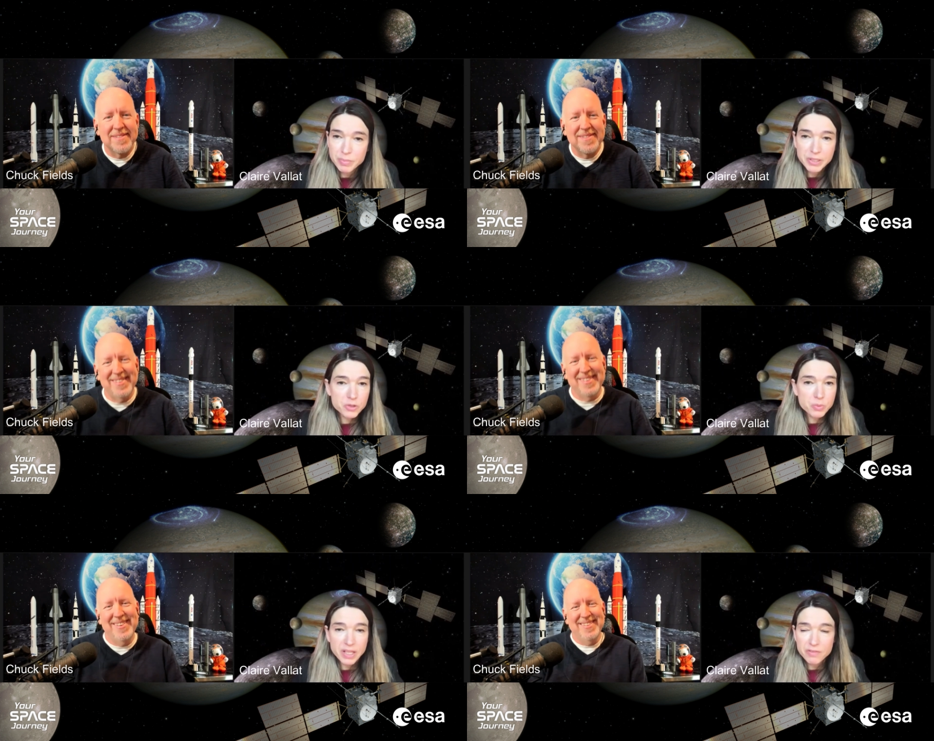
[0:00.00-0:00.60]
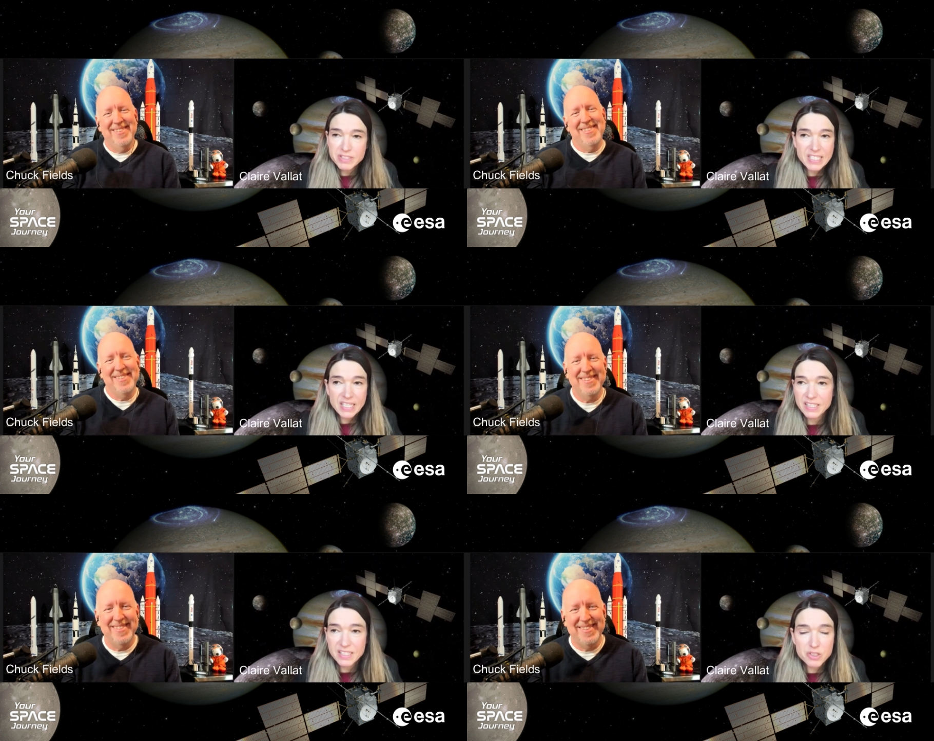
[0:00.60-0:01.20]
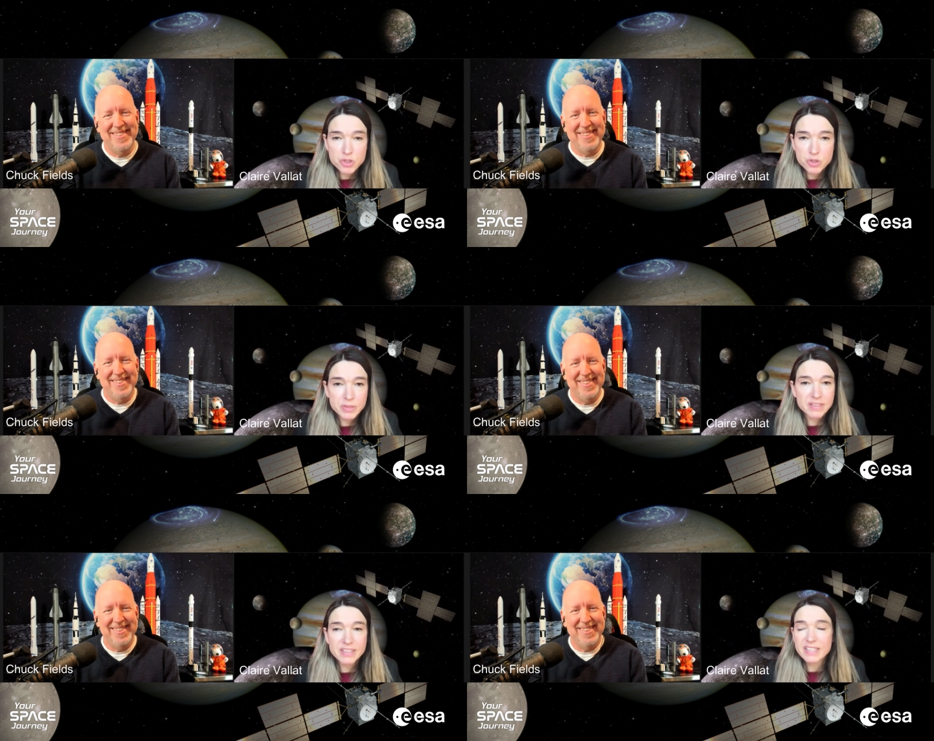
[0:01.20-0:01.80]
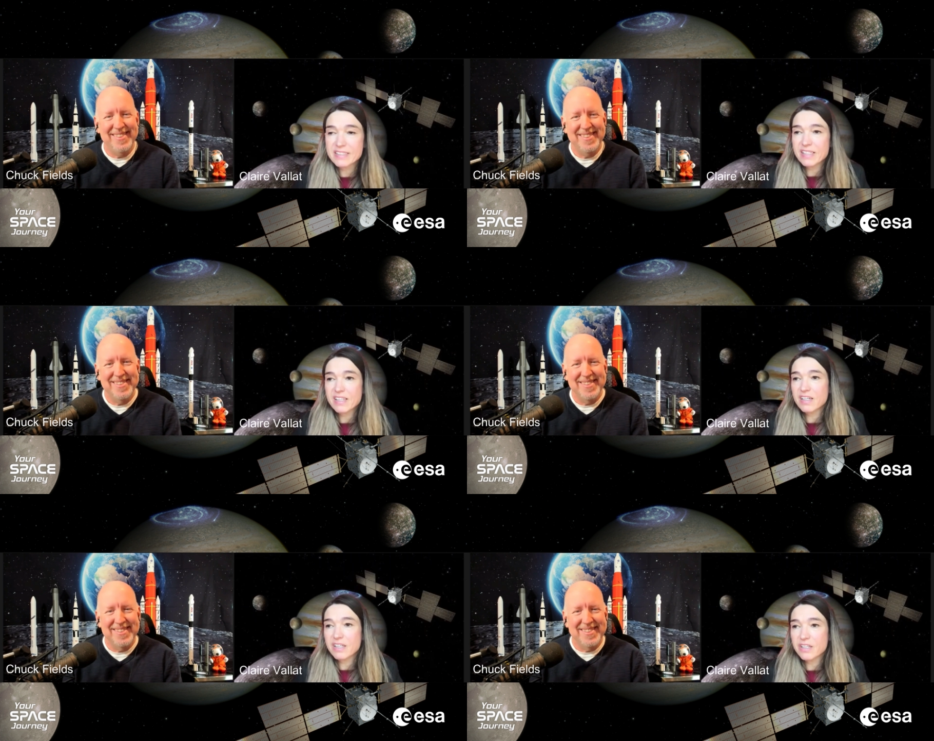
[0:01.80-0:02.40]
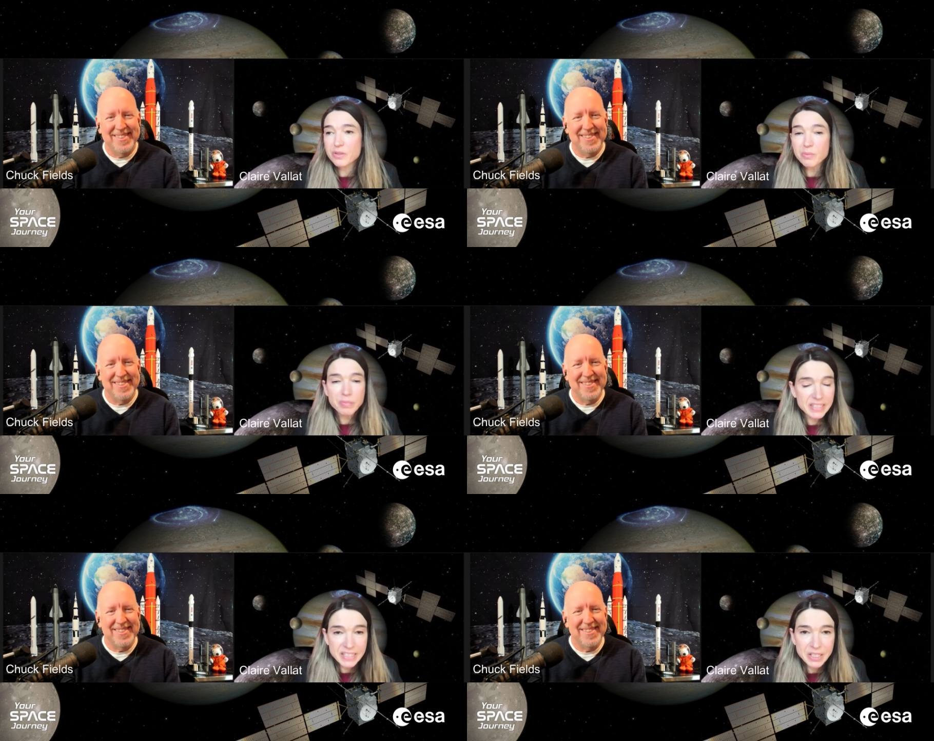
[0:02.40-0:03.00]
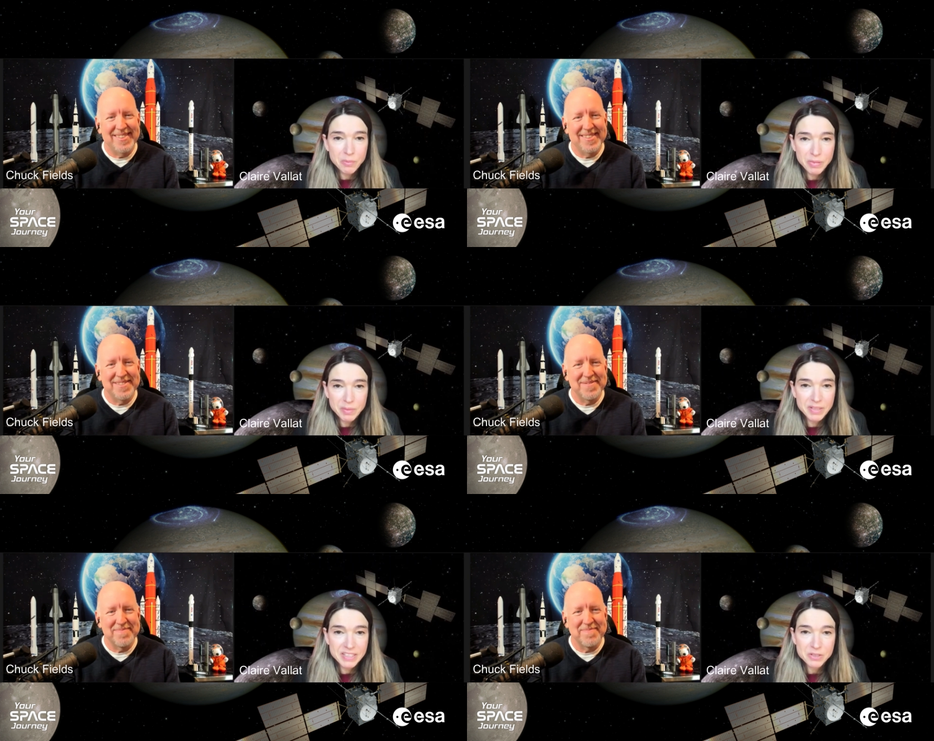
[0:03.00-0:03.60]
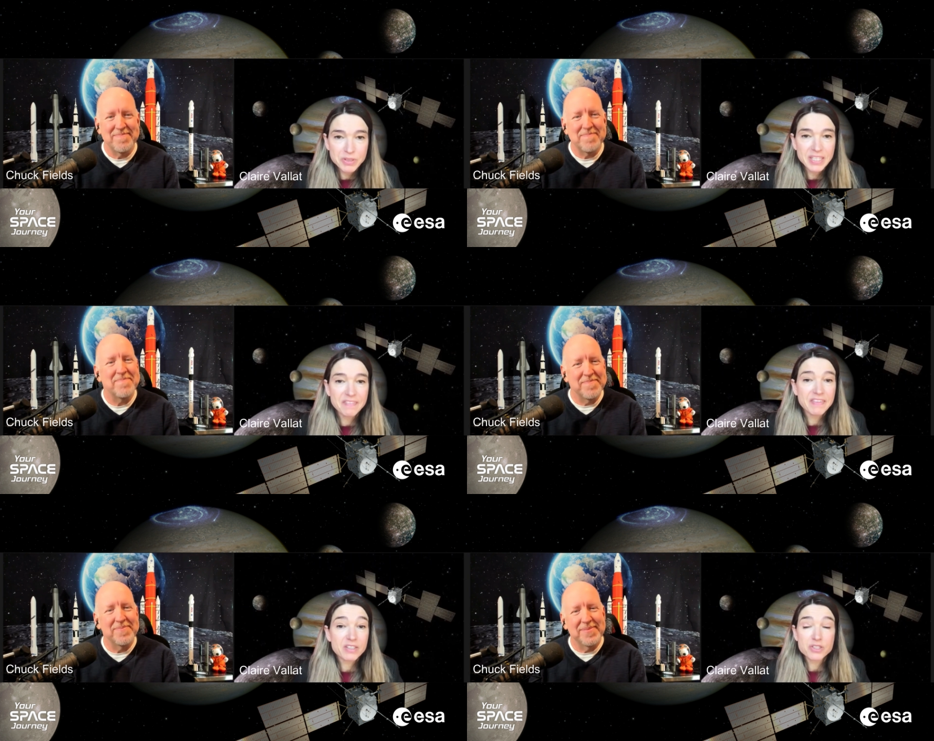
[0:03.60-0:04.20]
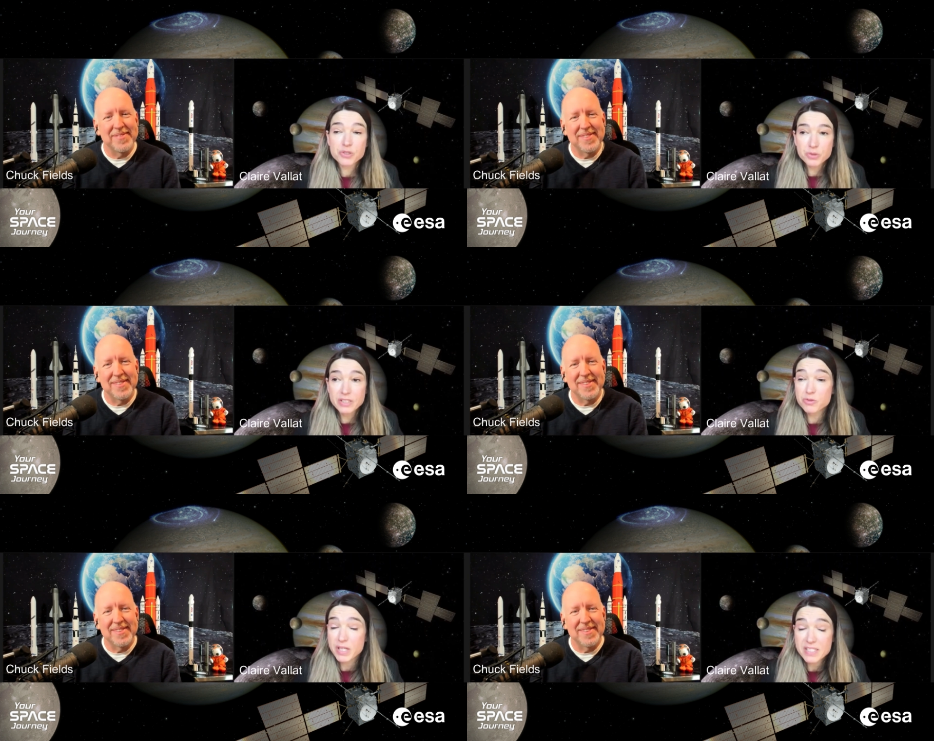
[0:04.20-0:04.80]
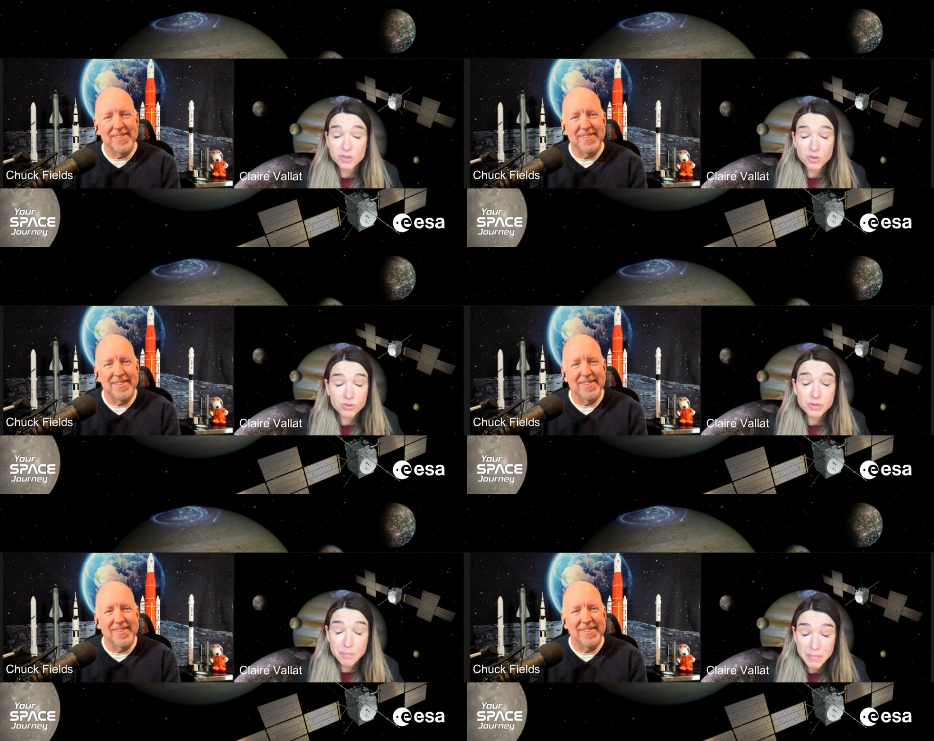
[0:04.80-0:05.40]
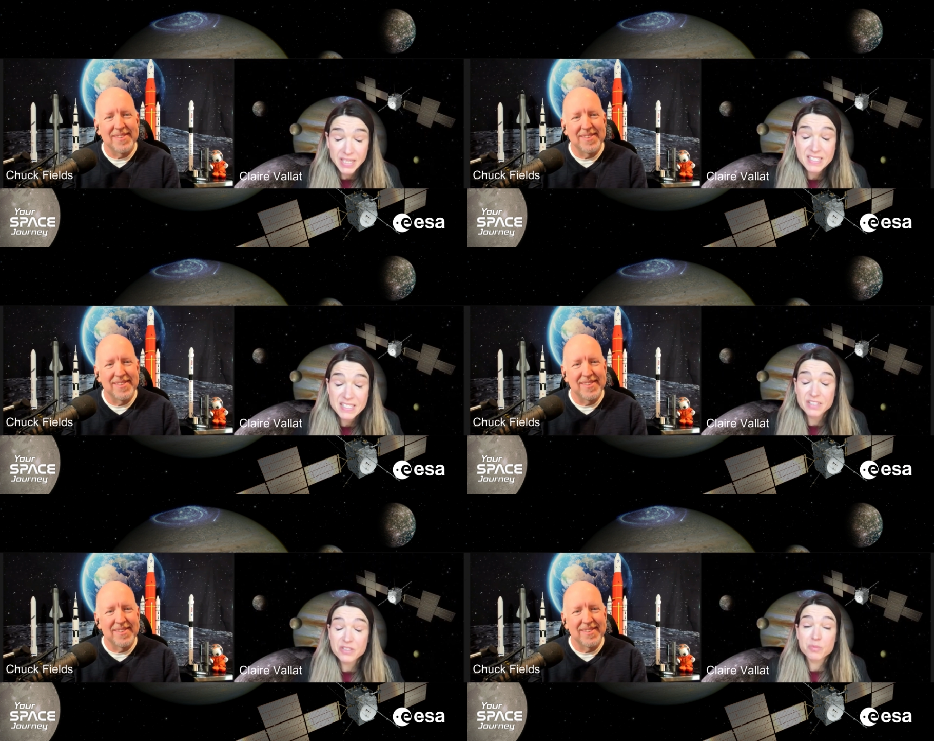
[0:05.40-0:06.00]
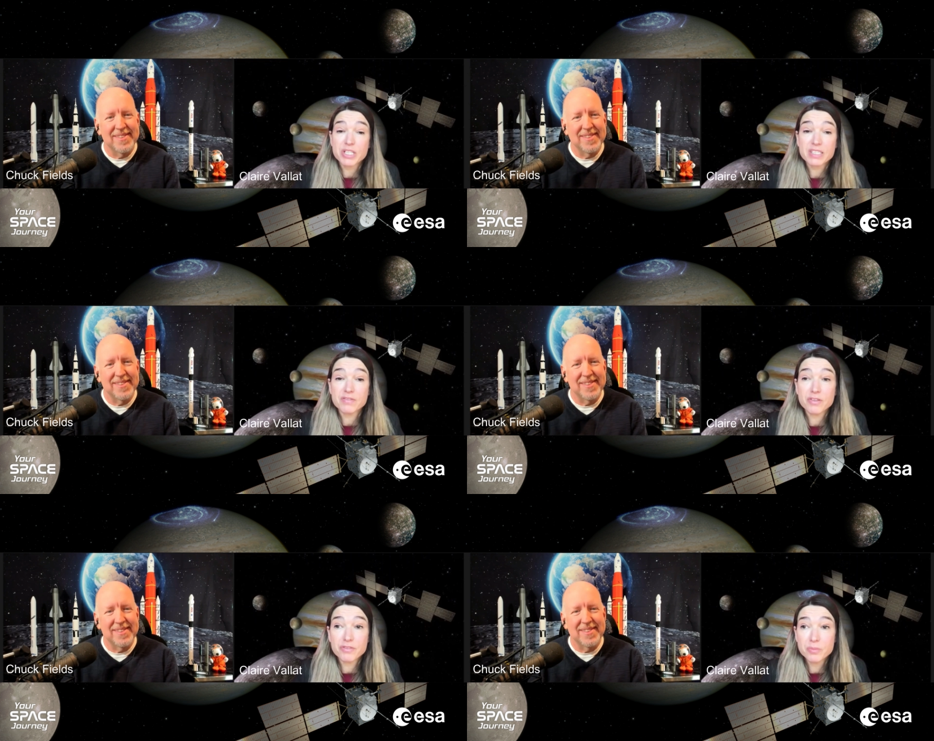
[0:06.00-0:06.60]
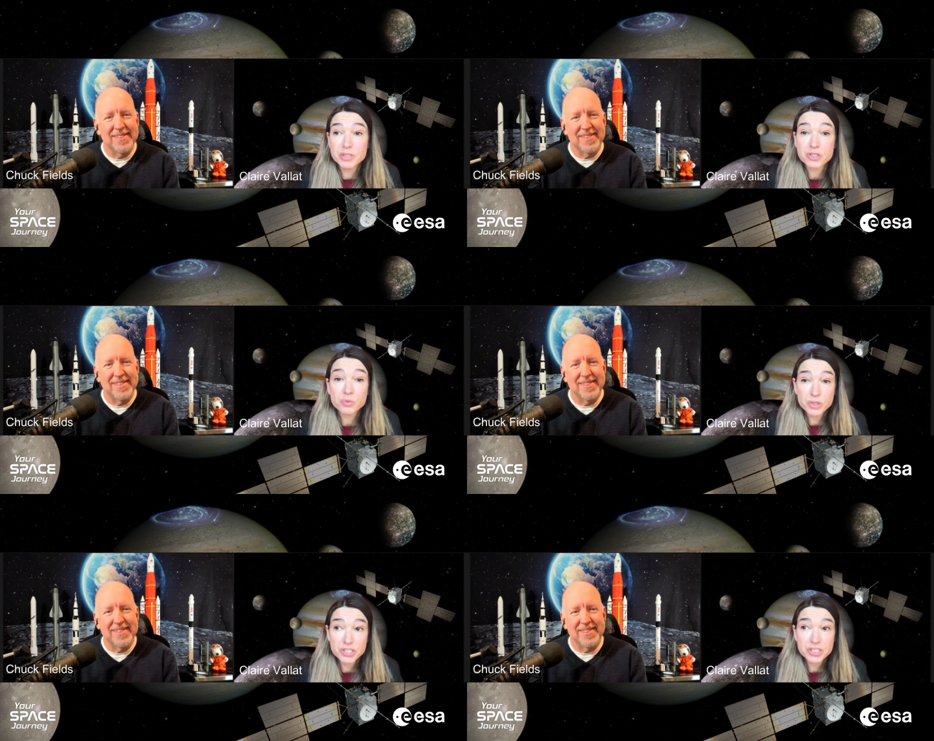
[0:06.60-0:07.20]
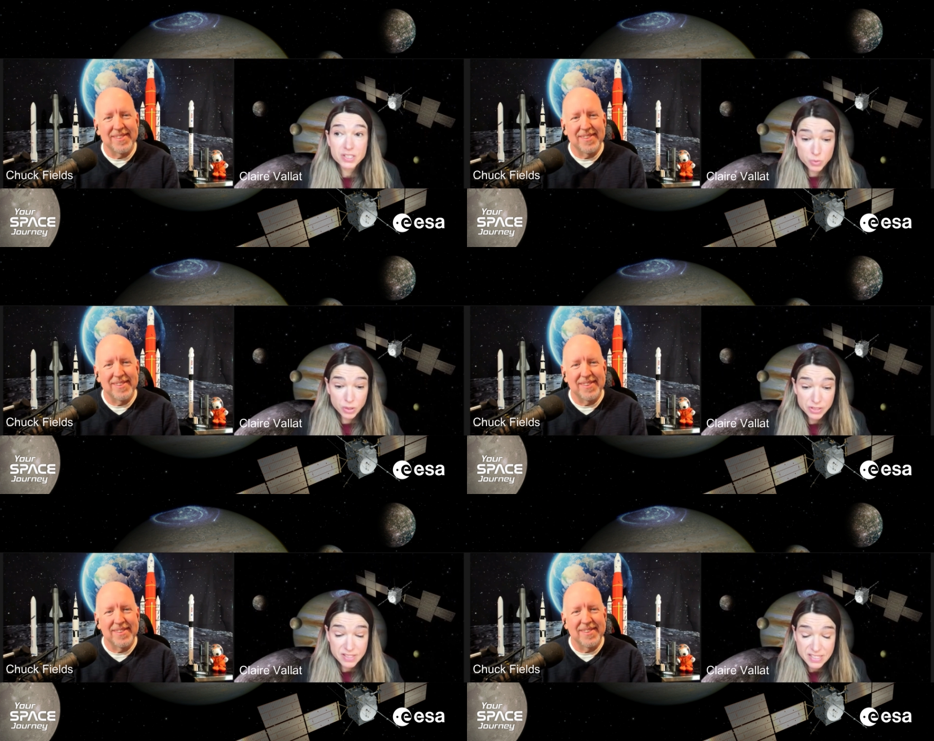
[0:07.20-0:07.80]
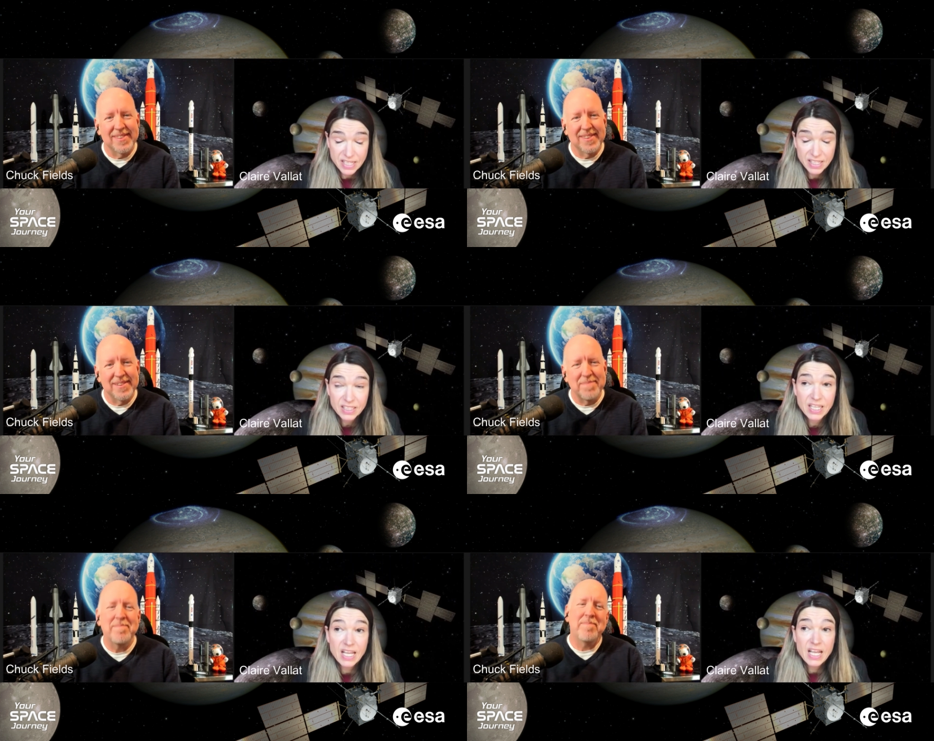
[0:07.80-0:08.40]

Speaker 1: because we have 10 instruments that are completely complementary and that should address all the main science objective of the mission, which is to understand